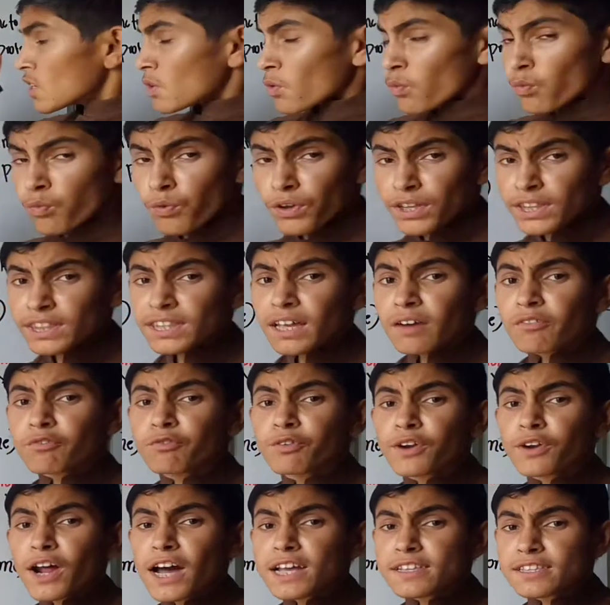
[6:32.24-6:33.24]
when the
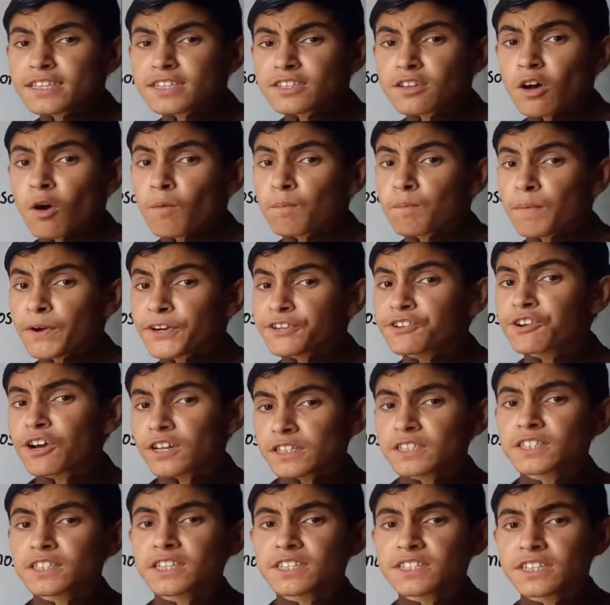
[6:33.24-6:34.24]
process of
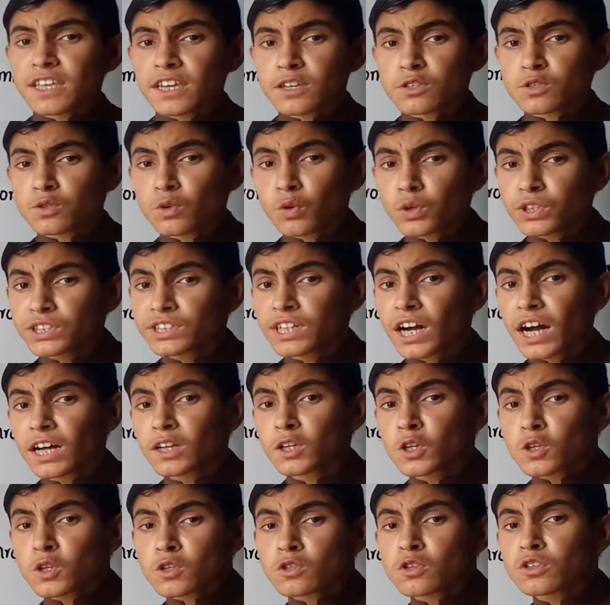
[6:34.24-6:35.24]
mitosis is going
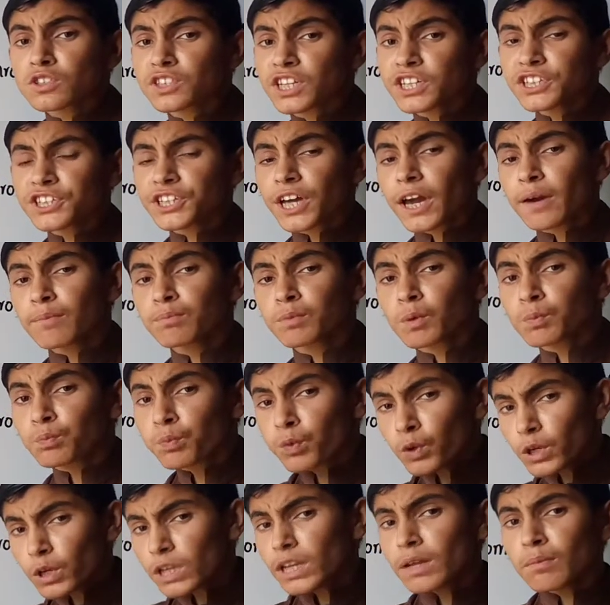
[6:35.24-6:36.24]
on, so that time the
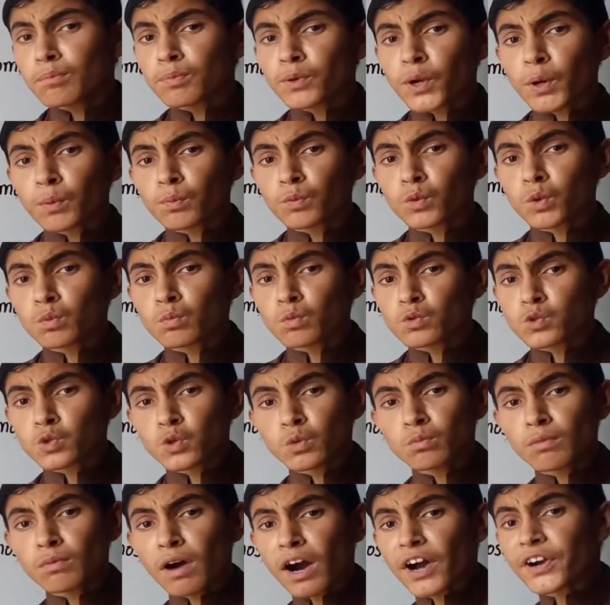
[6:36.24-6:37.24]
full number of
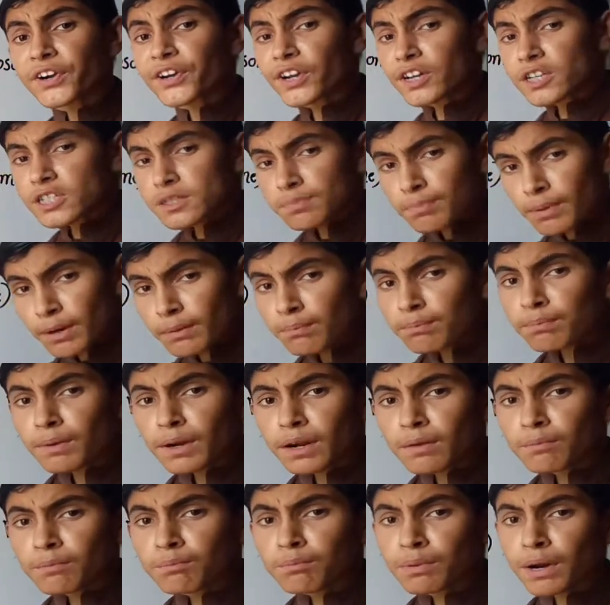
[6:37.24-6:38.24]
chromosomes are transferred
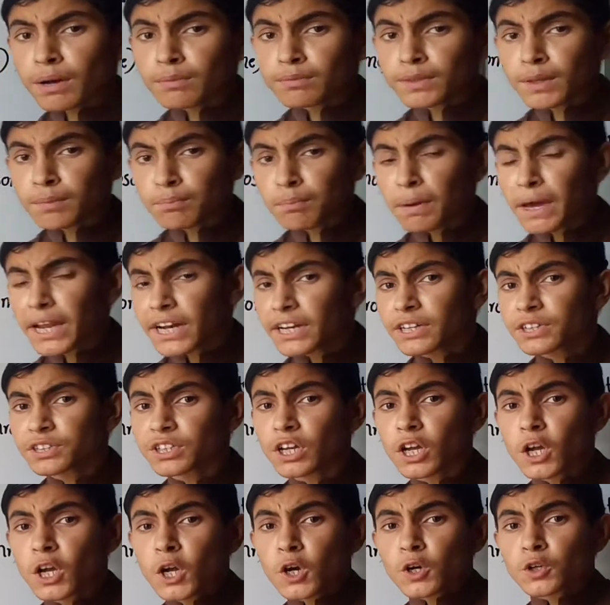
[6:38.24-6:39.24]
from the parent
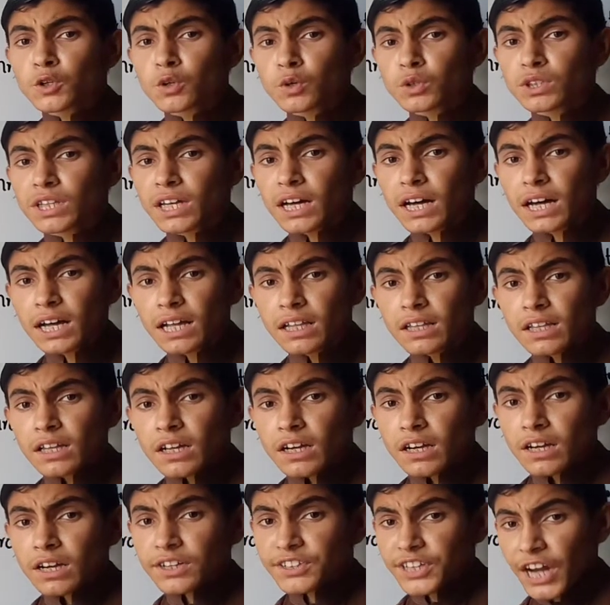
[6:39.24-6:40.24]
to the
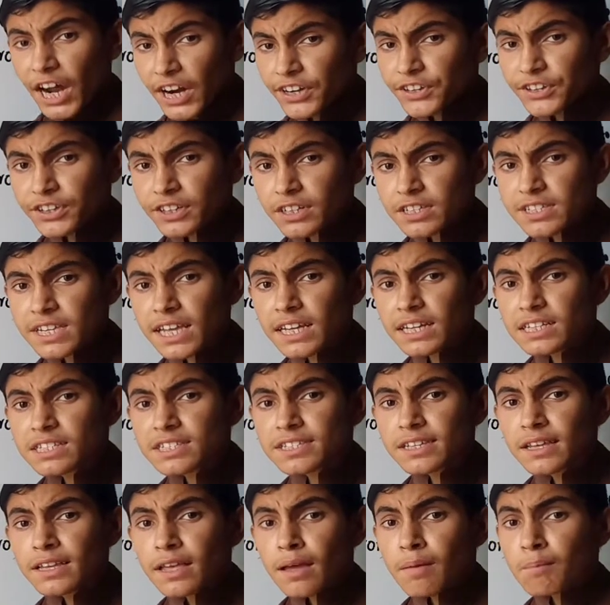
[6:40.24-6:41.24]
daughter
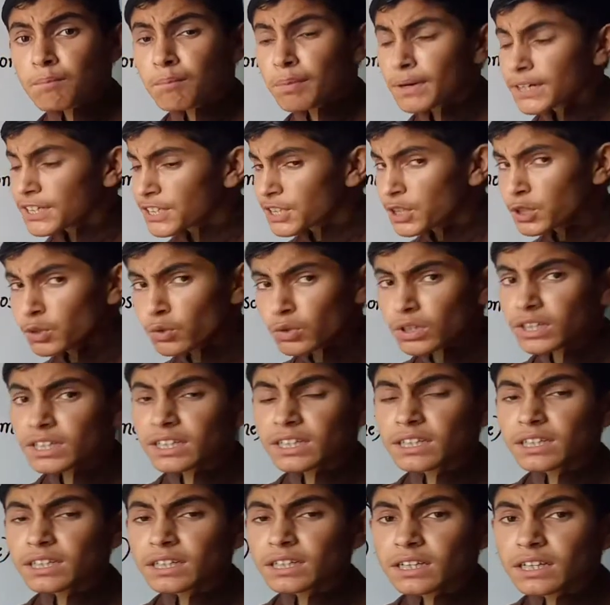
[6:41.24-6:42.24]
cells. But
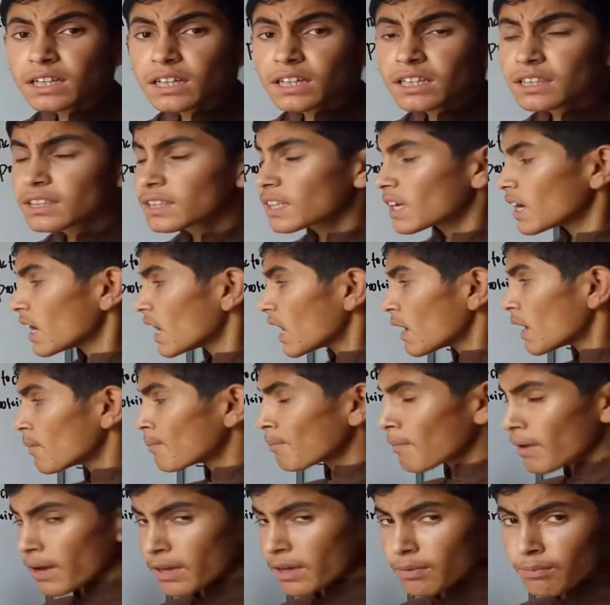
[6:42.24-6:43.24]
during the
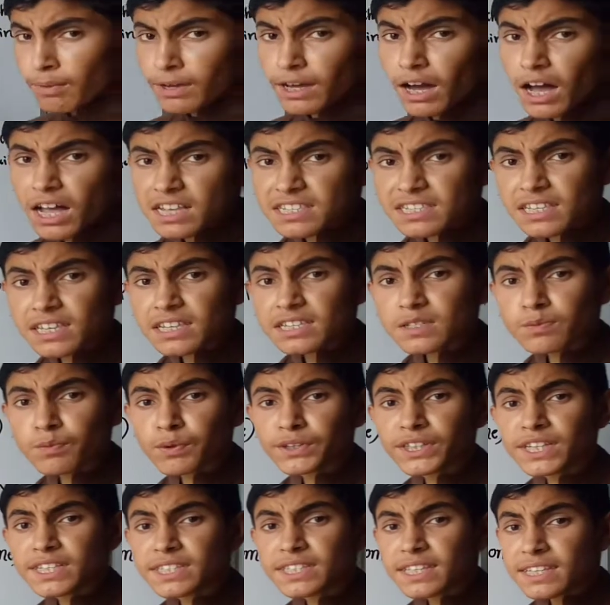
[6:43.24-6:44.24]
meiosis,
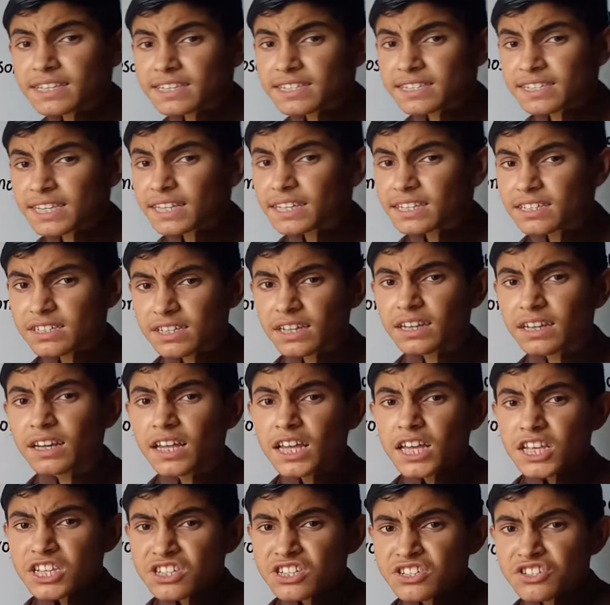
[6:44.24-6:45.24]
which is the sexual
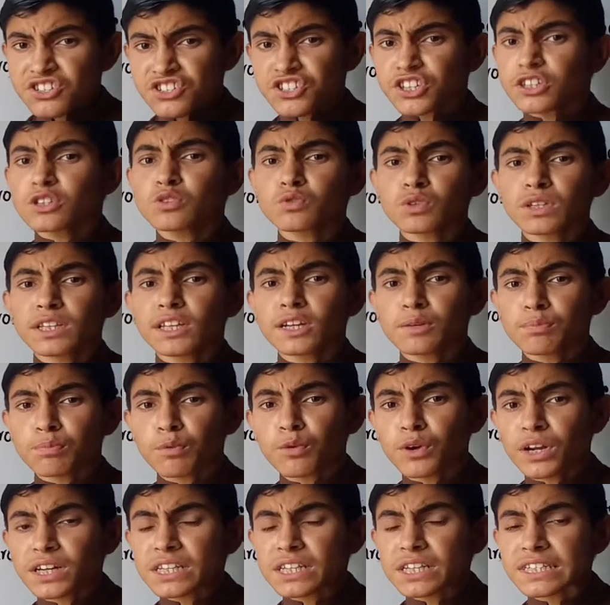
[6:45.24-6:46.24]

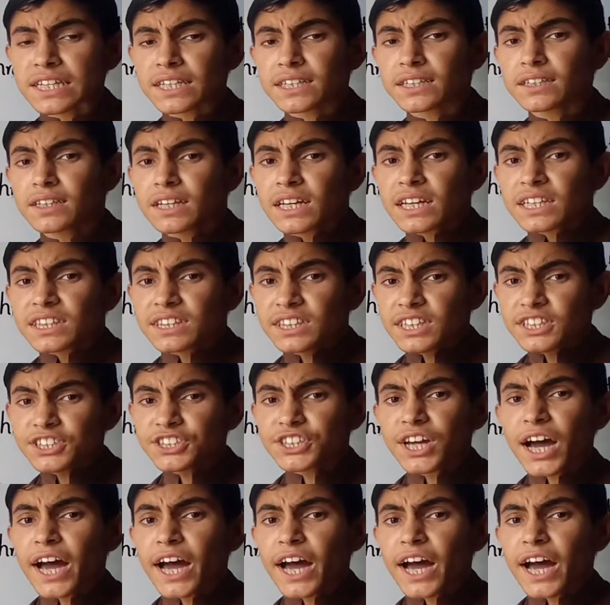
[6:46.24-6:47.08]
reproduction, the